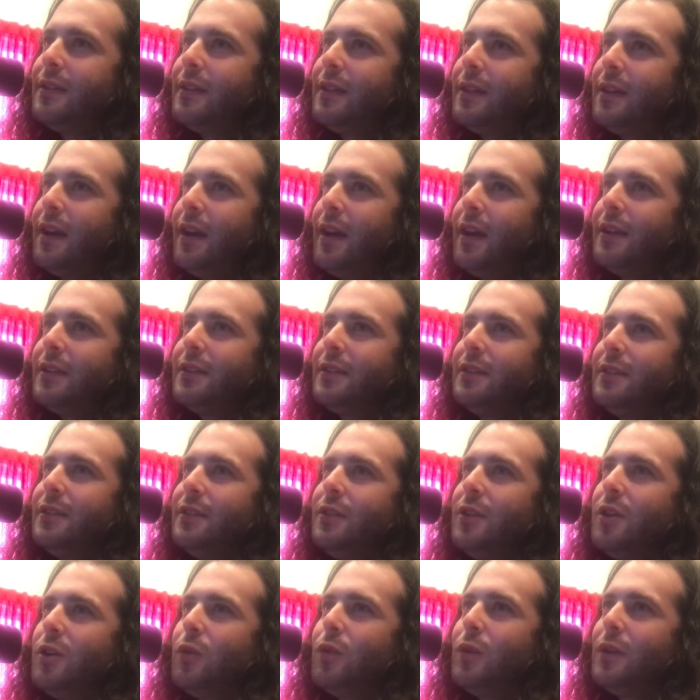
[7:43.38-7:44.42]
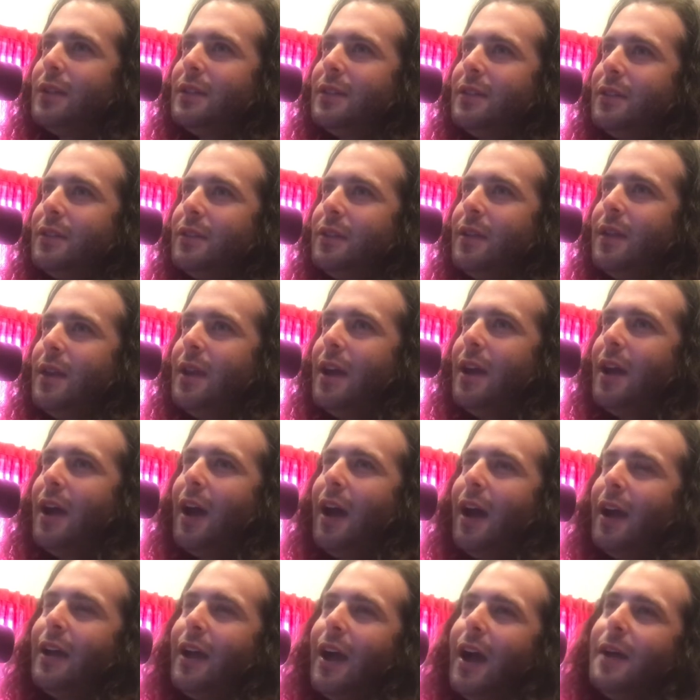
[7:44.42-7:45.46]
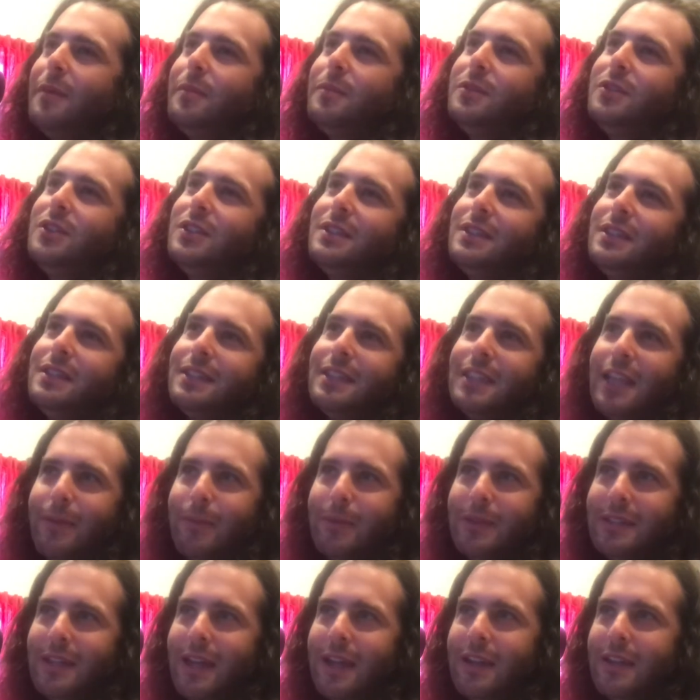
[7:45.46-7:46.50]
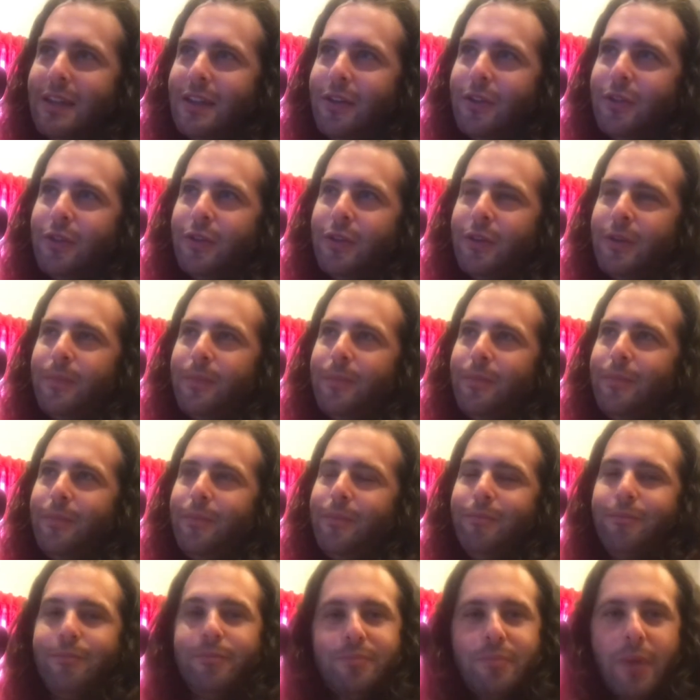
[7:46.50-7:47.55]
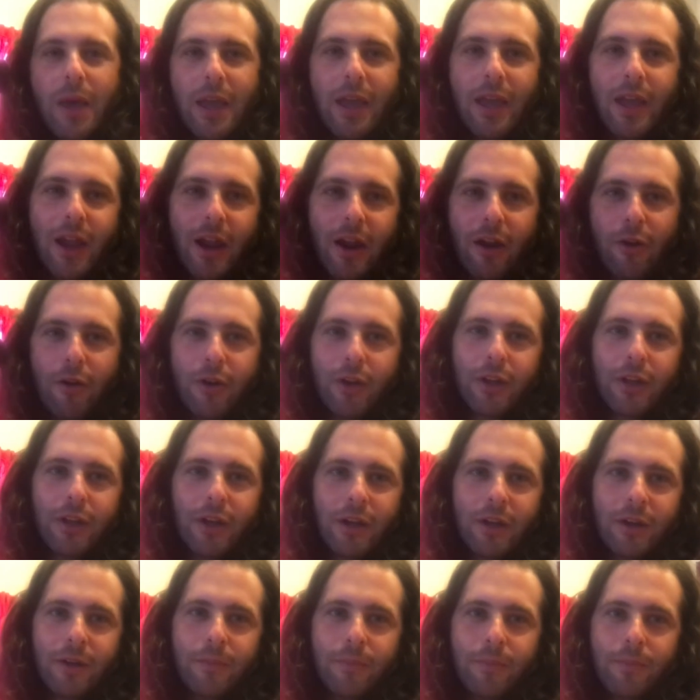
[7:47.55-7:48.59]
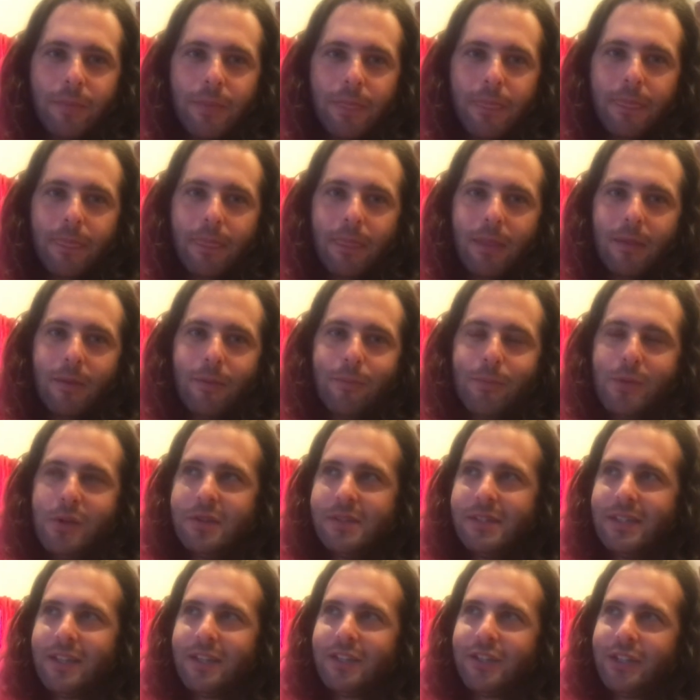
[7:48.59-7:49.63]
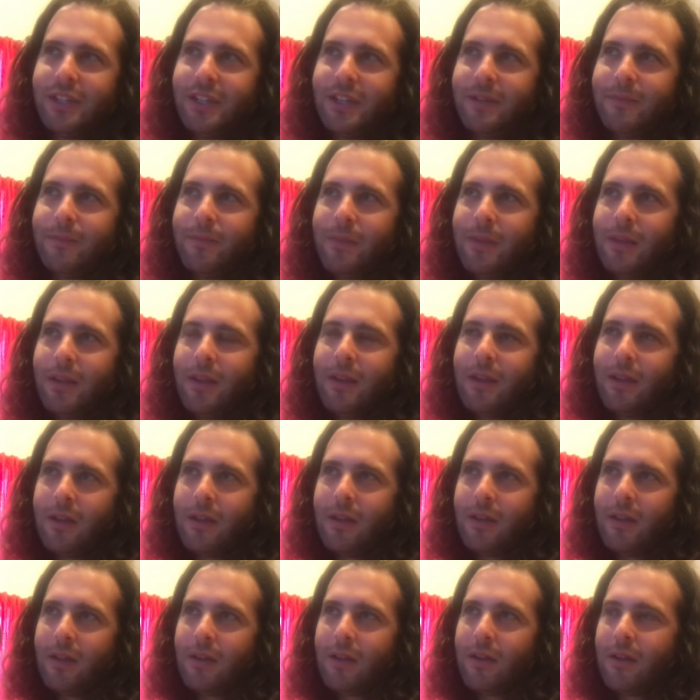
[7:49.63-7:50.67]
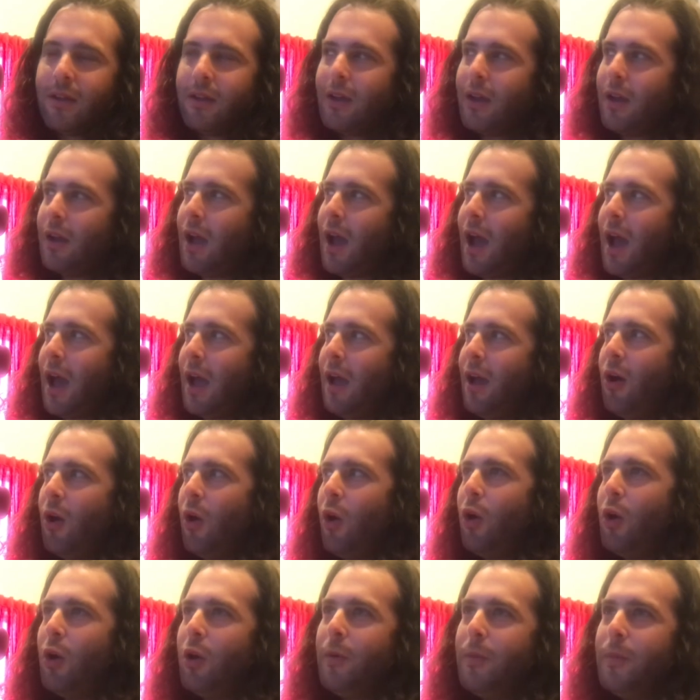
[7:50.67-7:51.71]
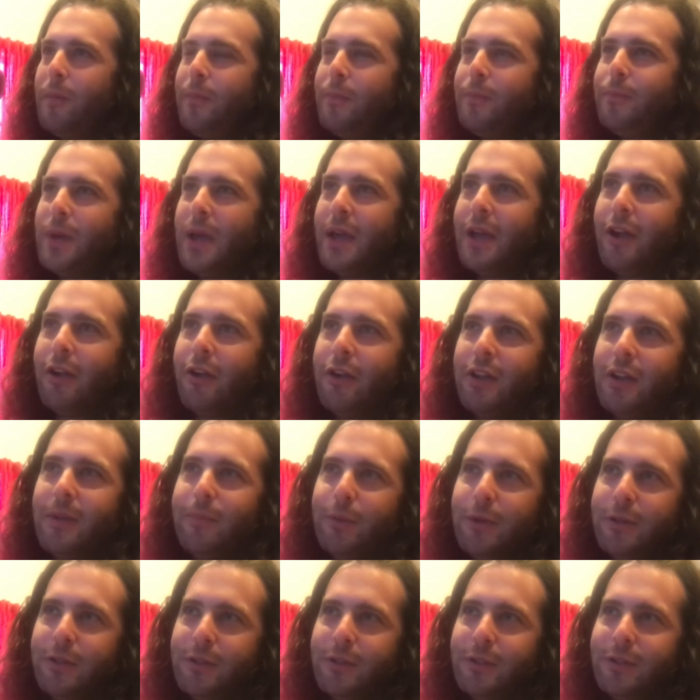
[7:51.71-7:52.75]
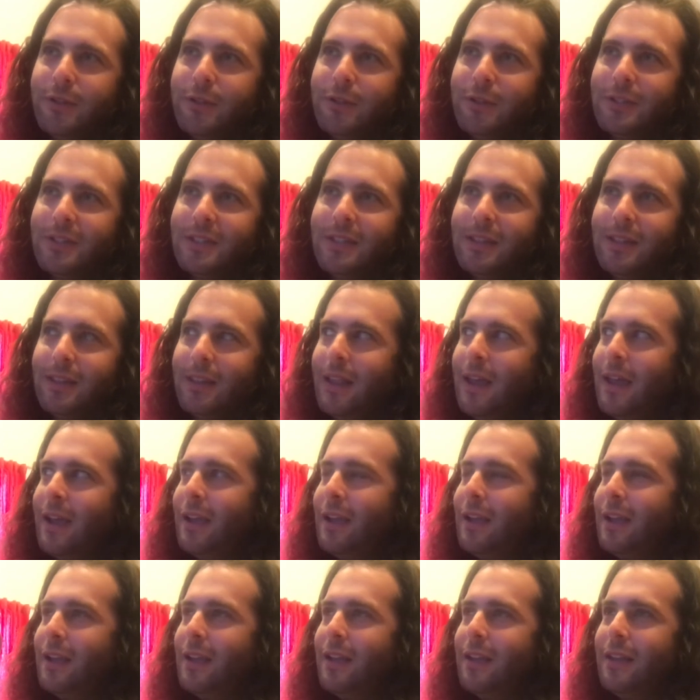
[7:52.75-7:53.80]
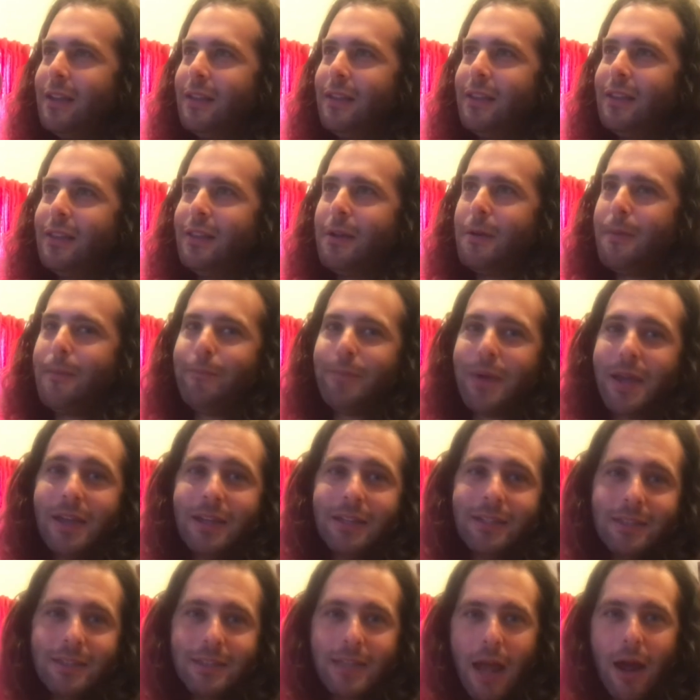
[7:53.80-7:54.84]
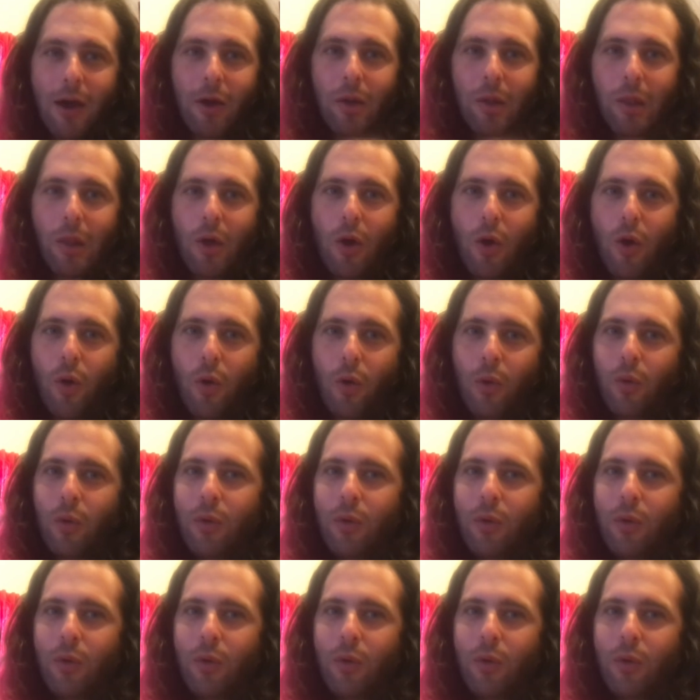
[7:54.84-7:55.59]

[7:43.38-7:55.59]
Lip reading: Actually, you know what, dude? I'm just the same as any other Bay Area musician. All Bay Area producers like their bass down low.